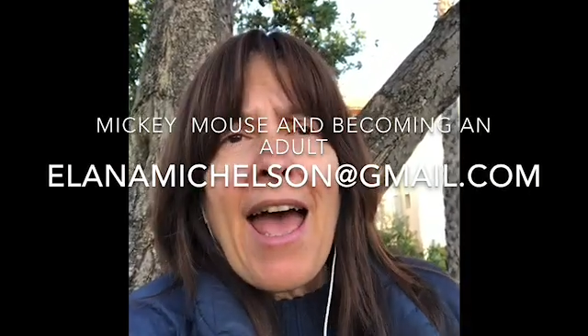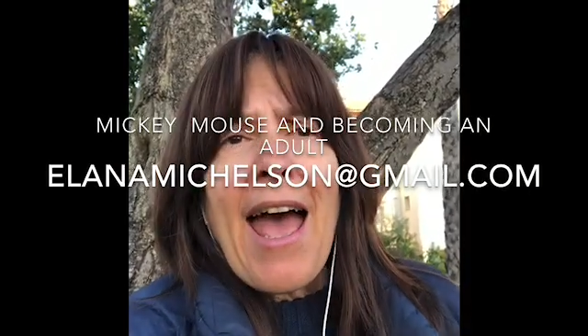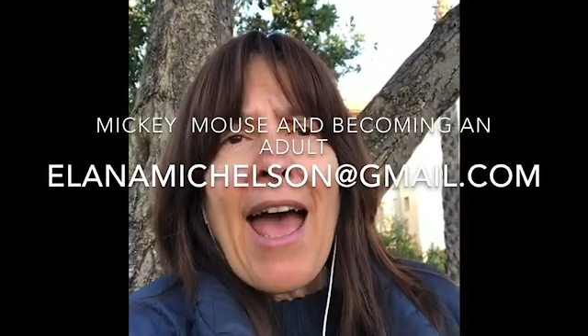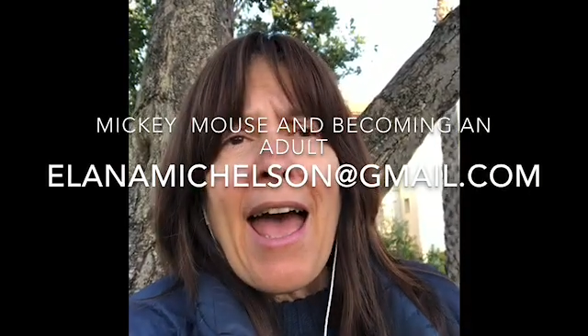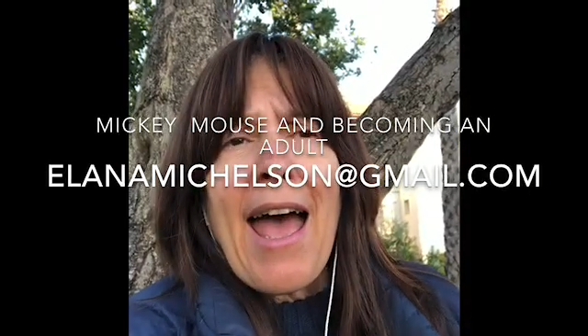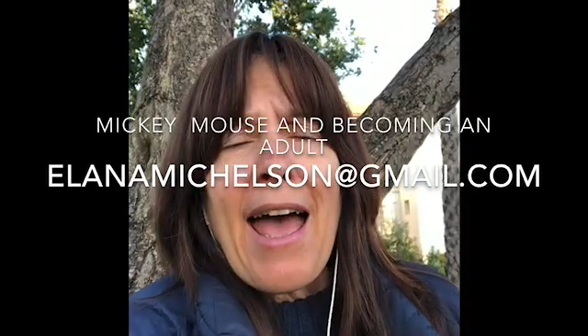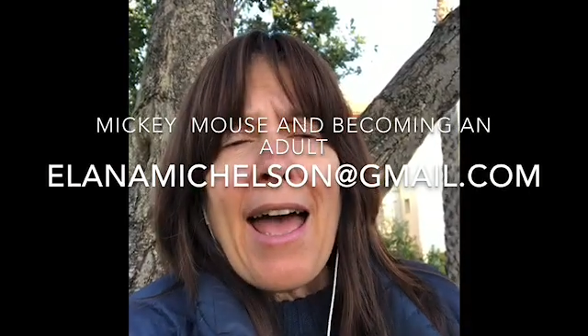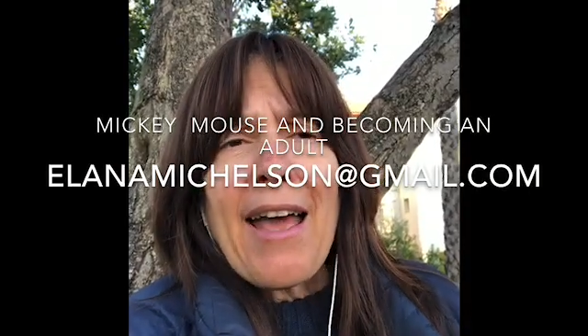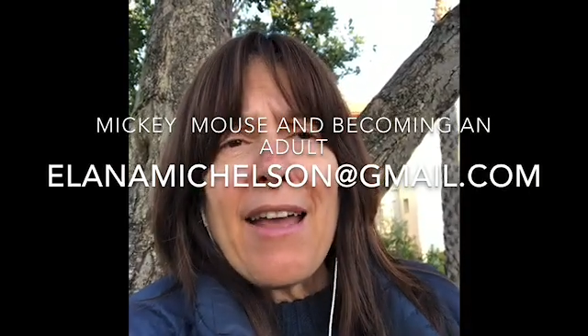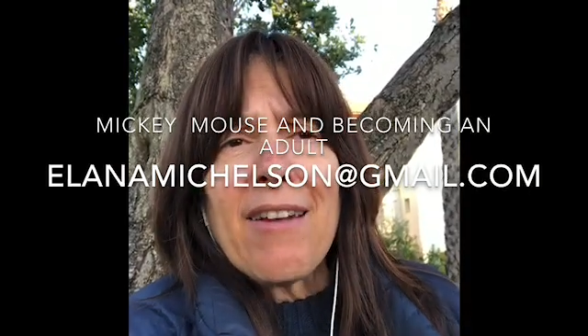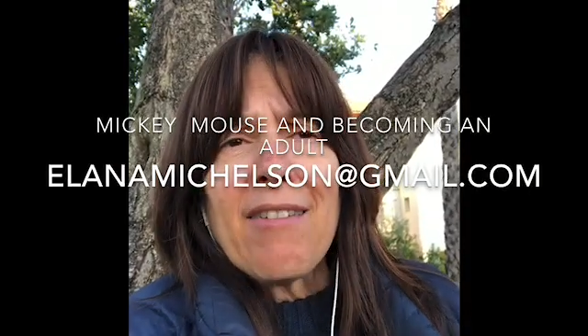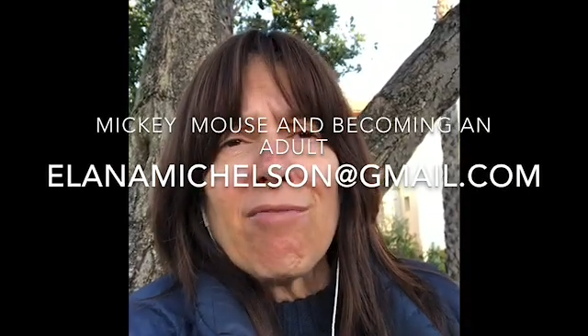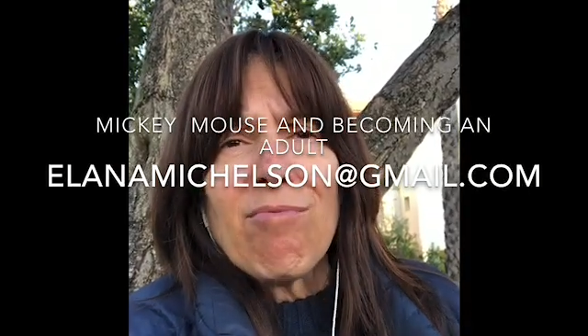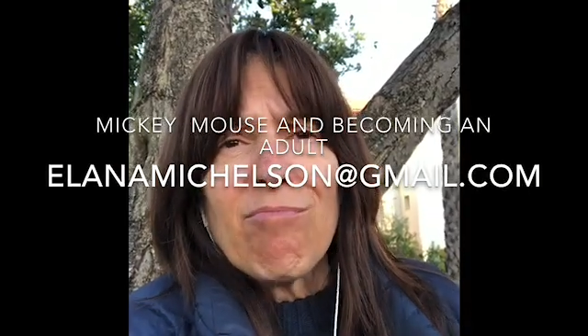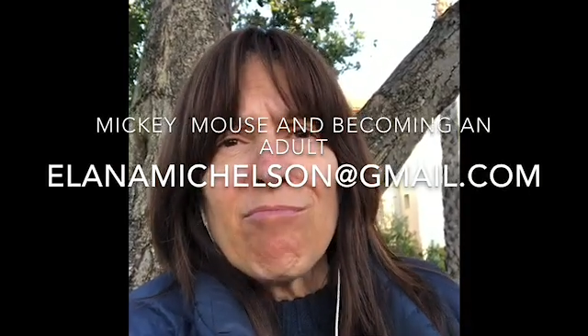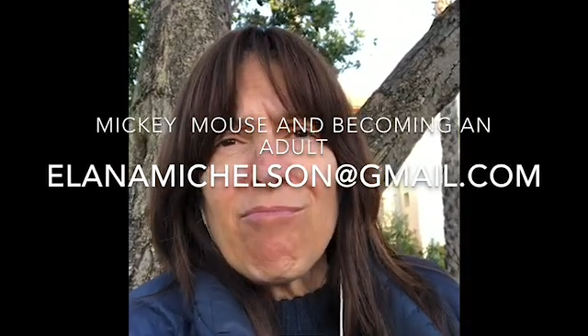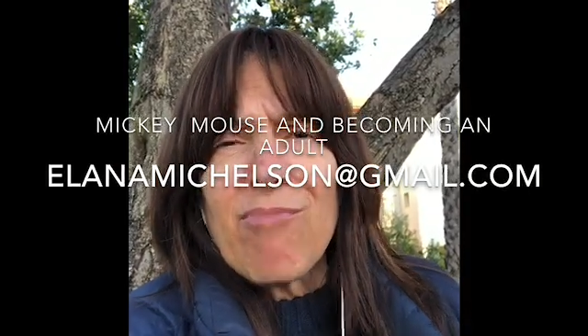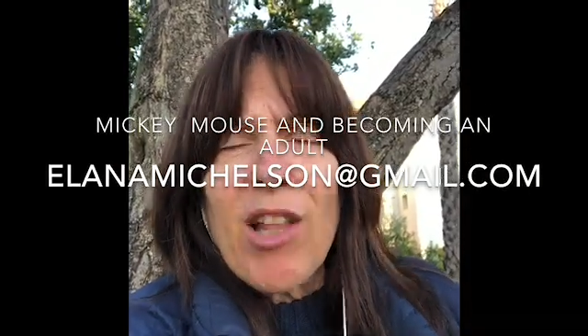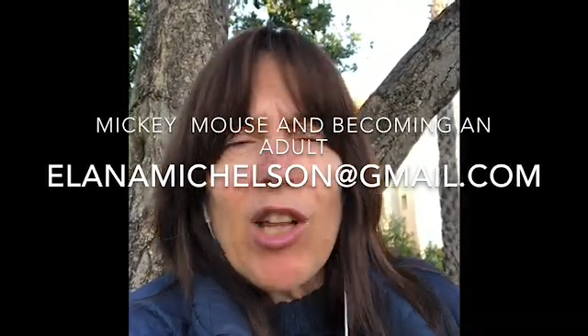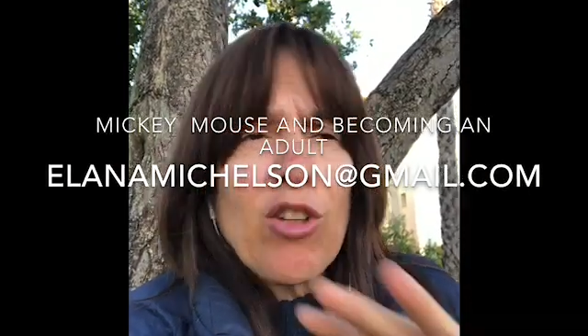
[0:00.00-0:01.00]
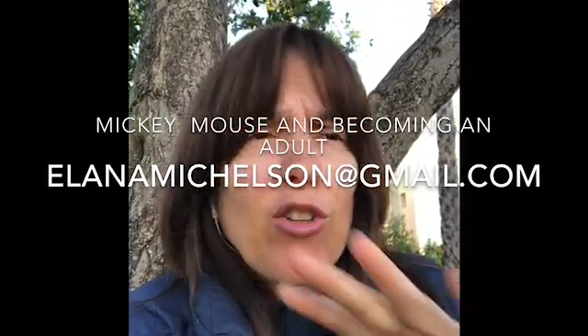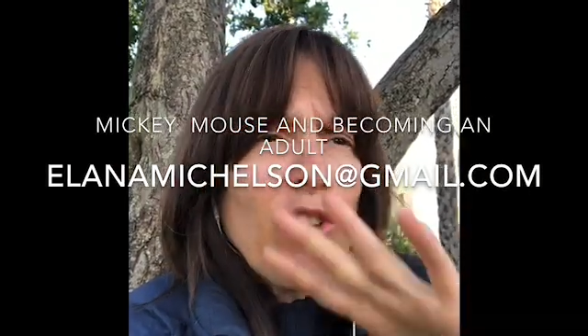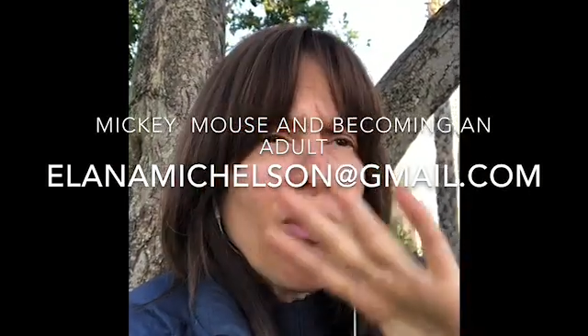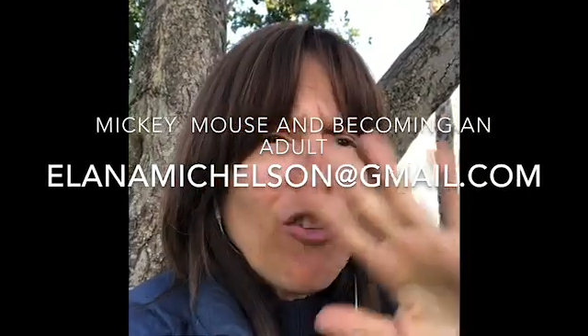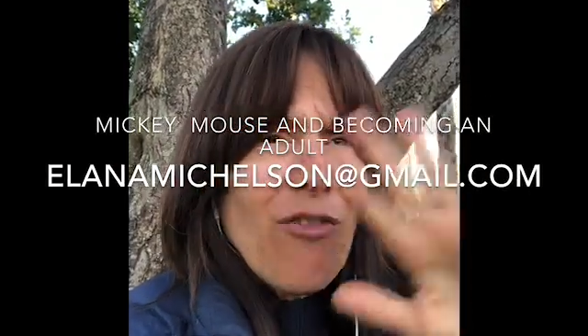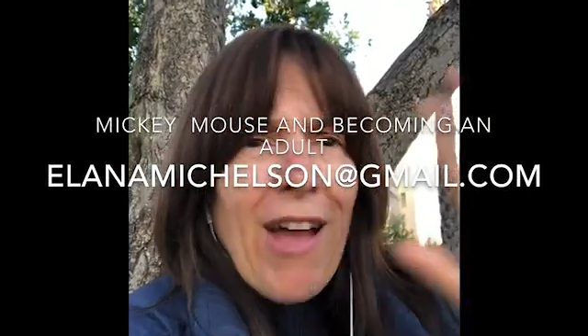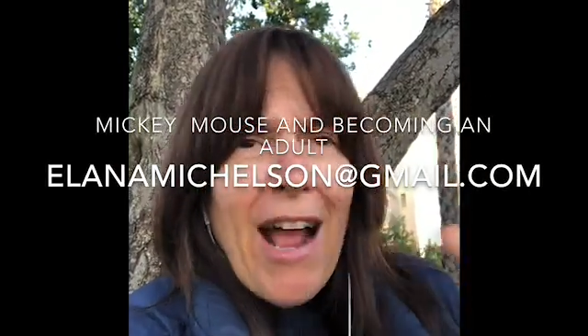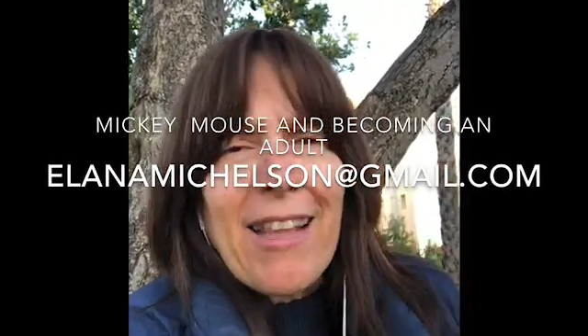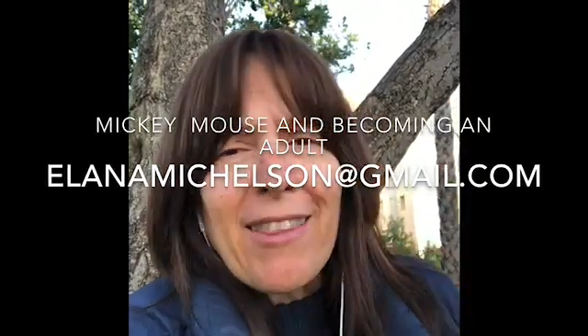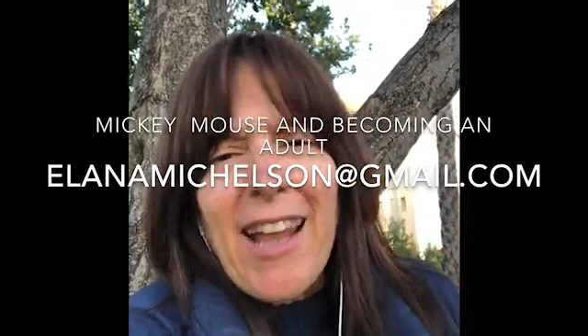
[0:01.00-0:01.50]
And let alone
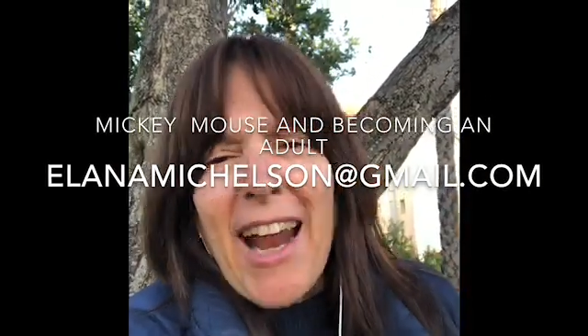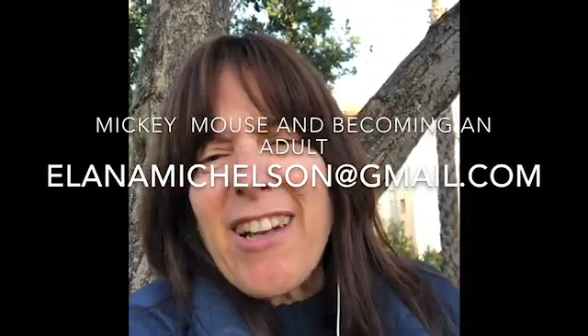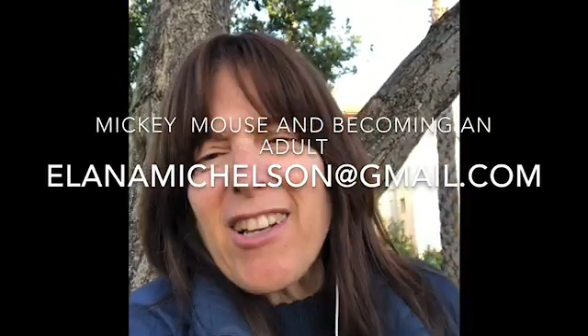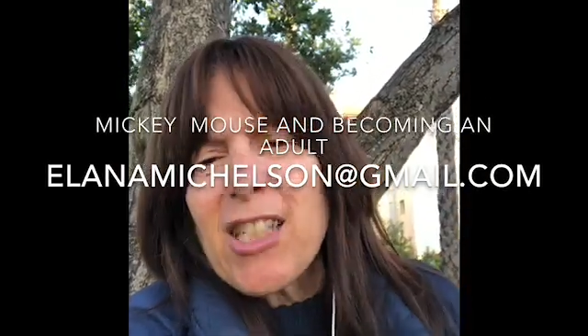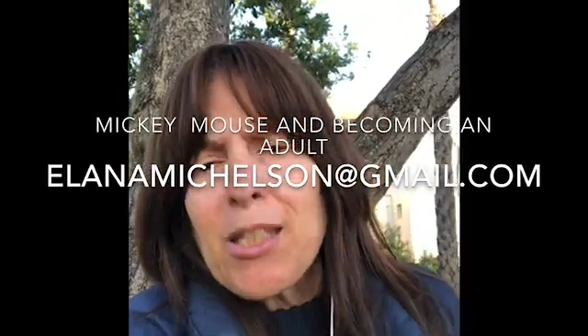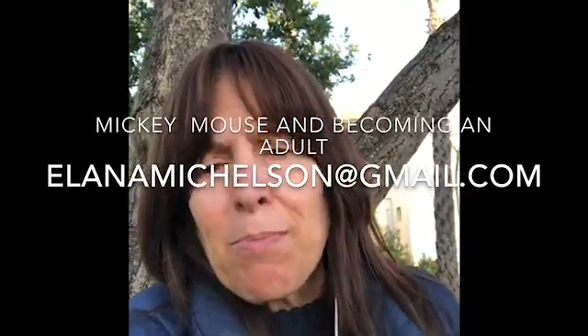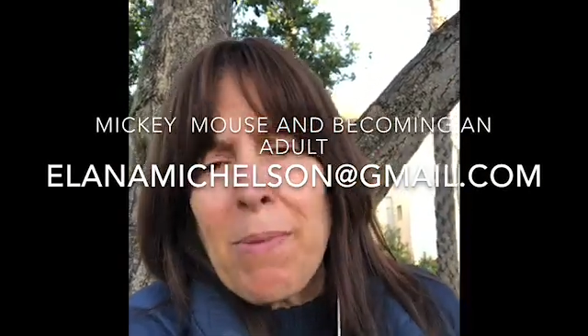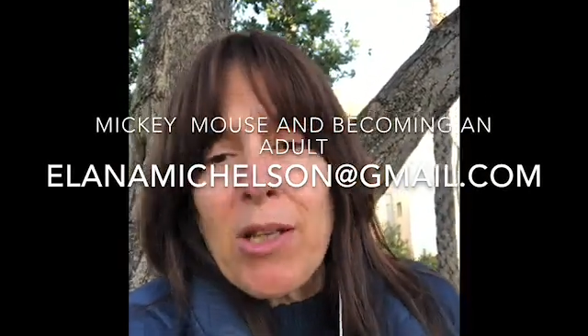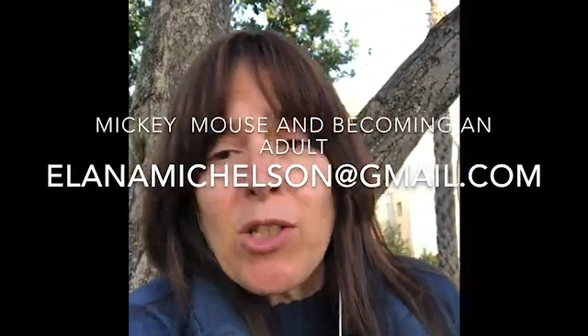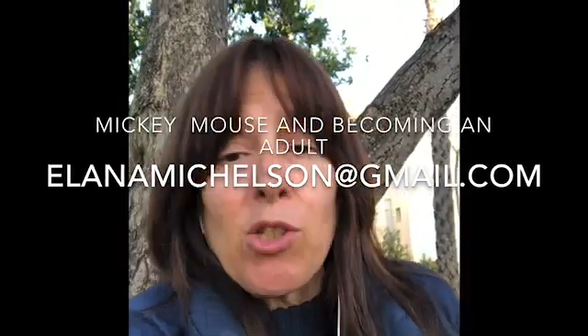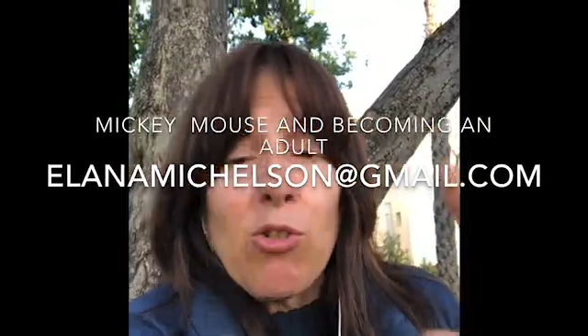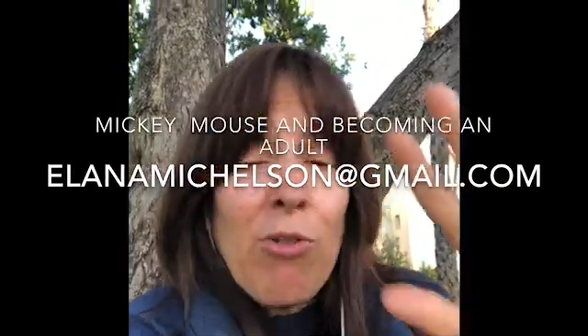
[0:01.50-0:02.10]
the fact that I just spent